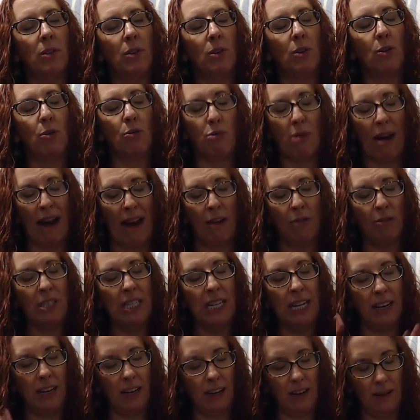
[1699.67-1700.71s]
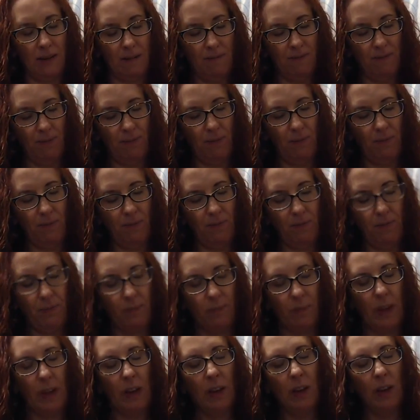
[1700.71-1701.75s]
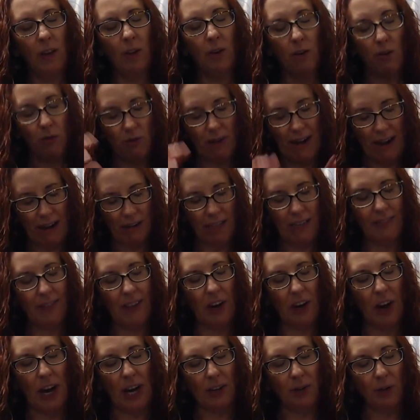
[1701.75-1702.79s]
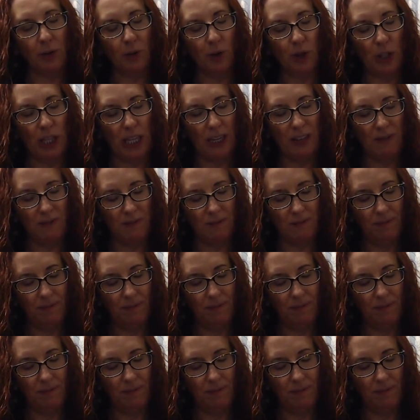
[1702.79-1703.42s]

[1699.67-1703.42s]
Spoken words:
grounding their energy.